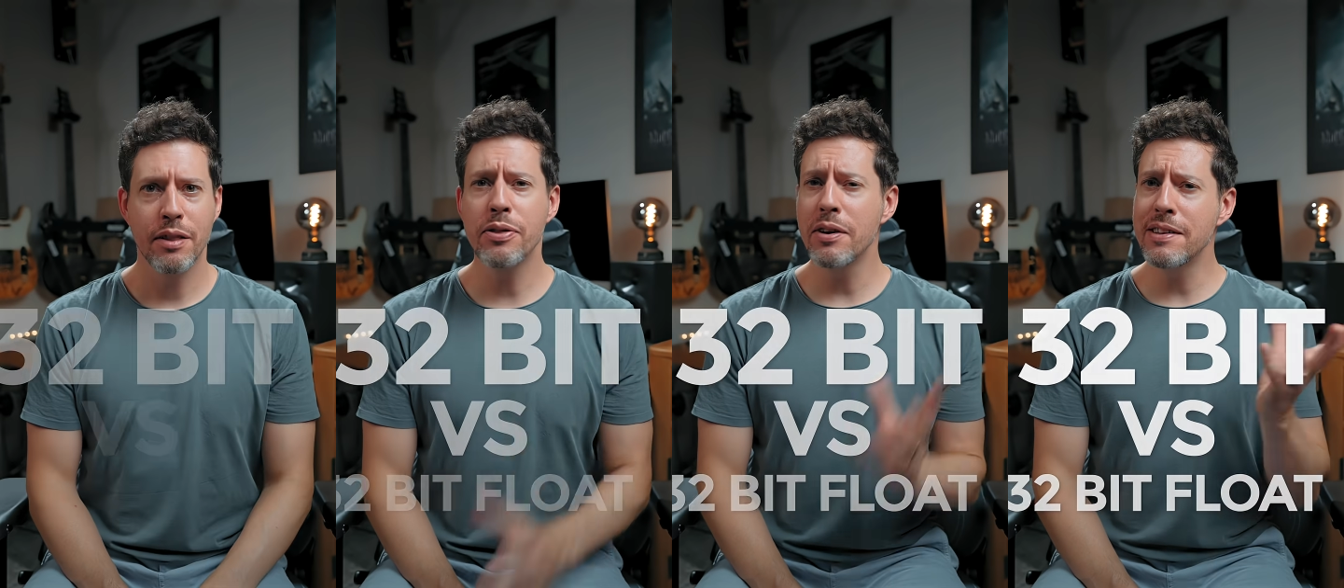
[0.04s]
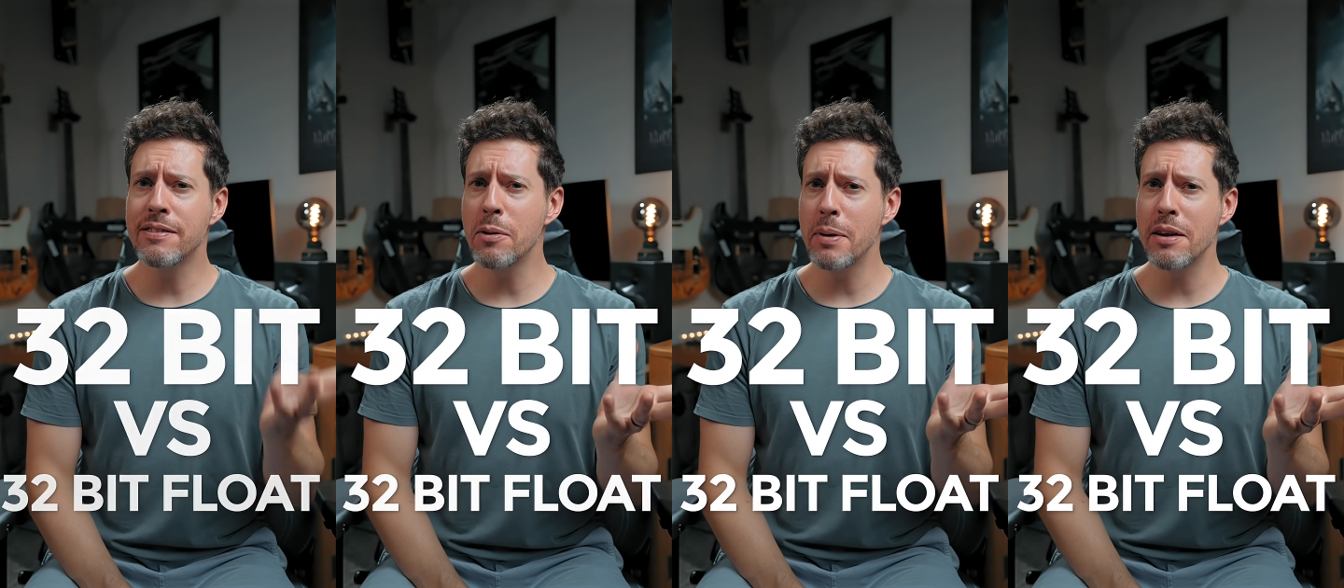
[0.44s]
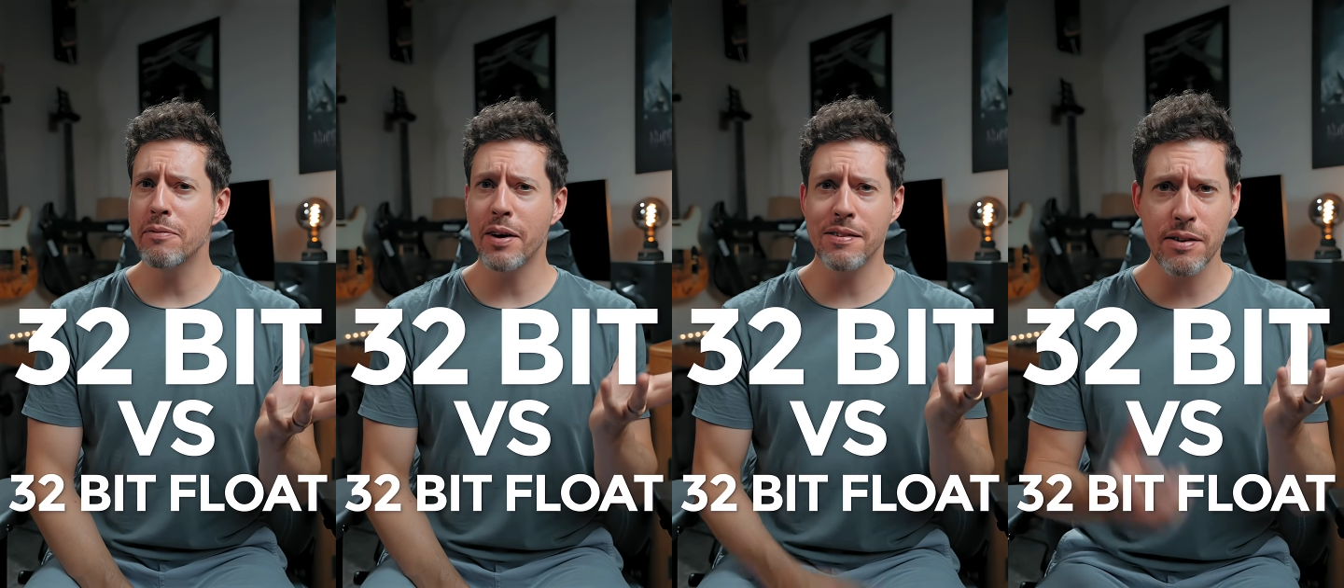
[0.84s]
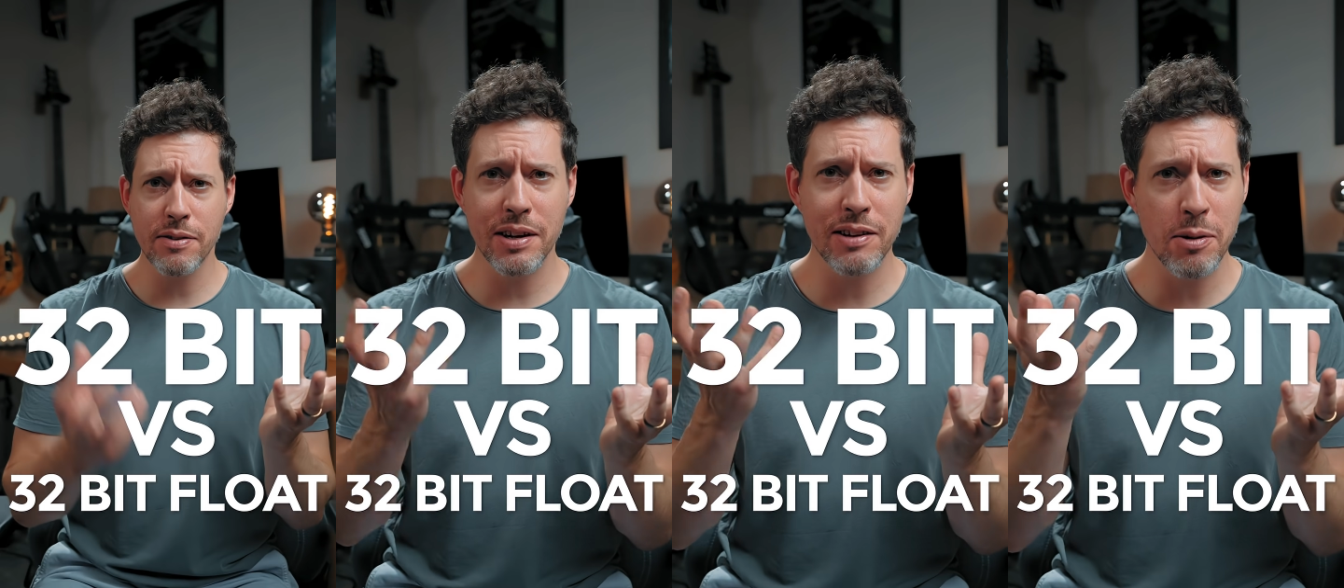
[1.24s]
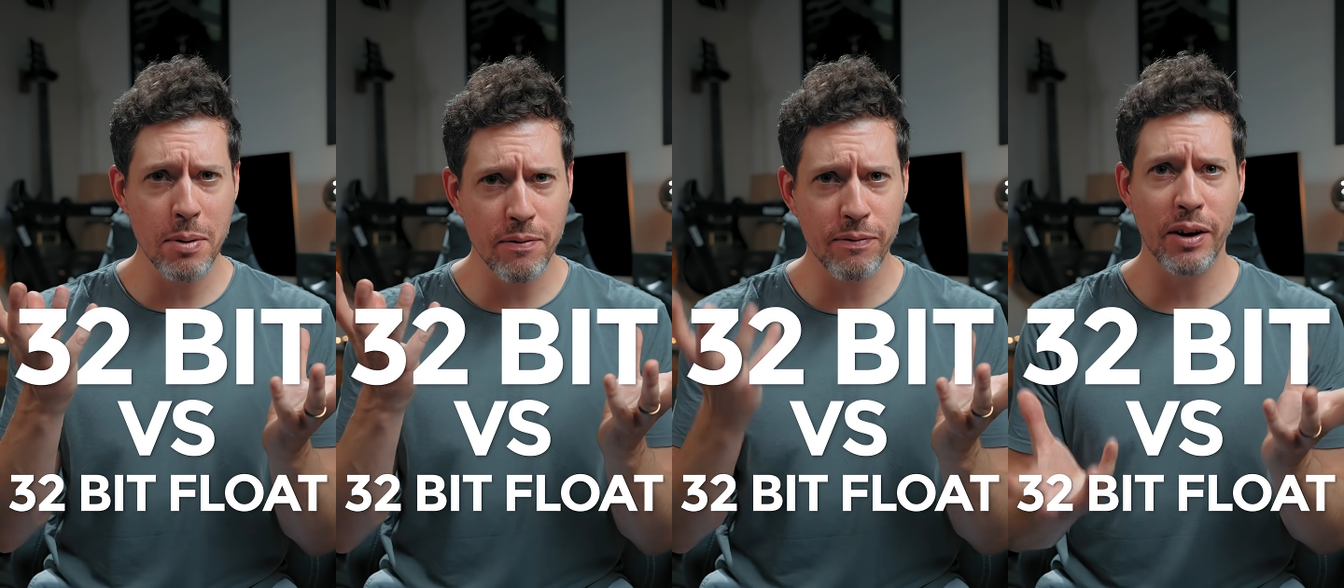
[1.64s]
32-bit versus
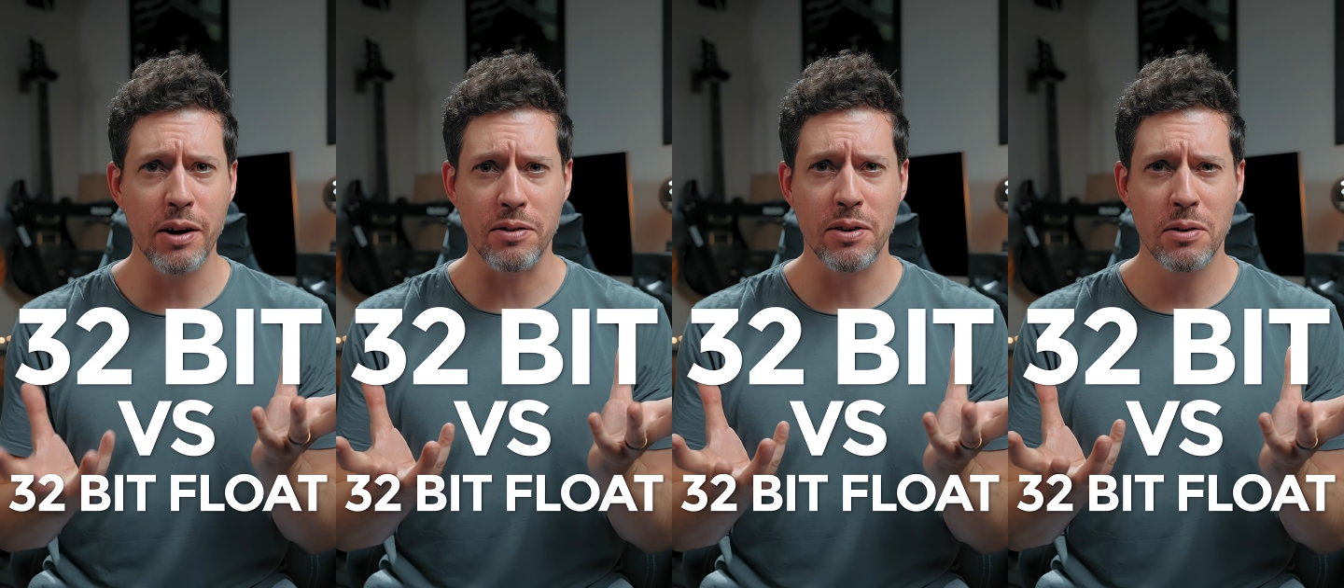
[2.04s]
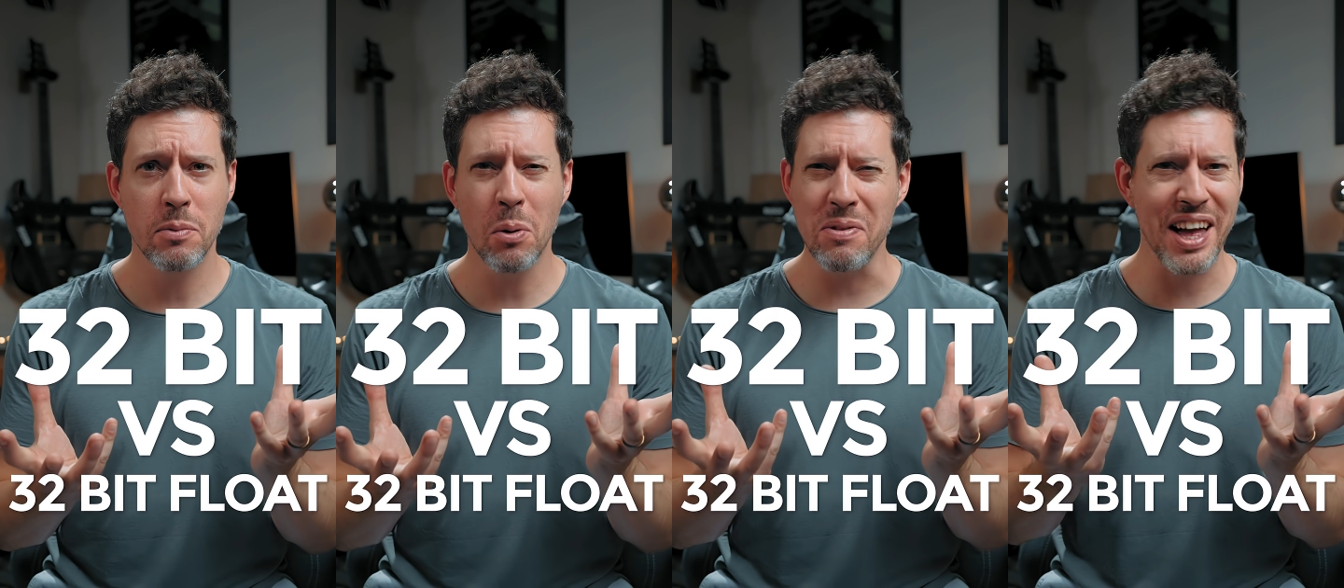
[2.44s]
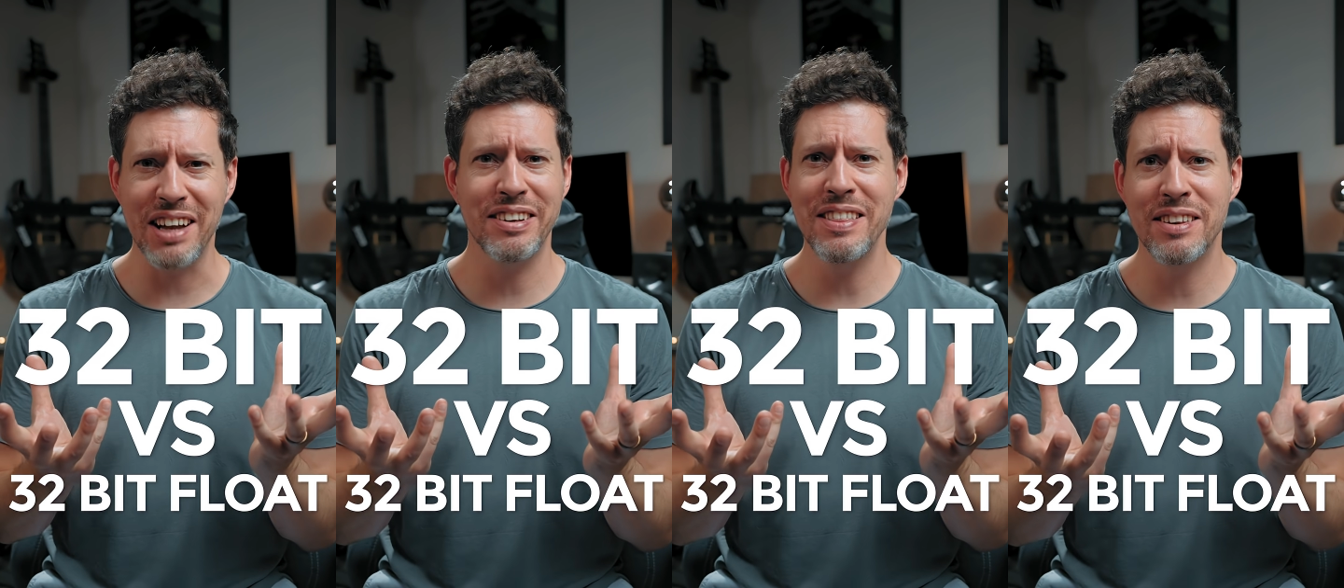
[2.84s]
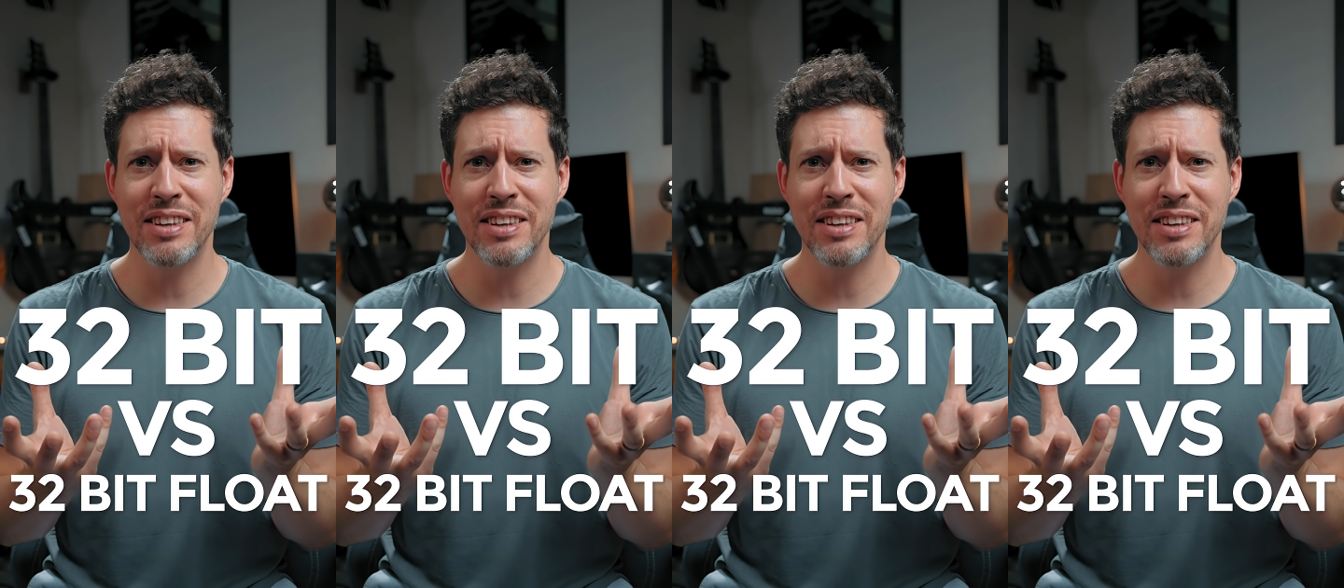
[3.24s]
32-bit float. What's actually the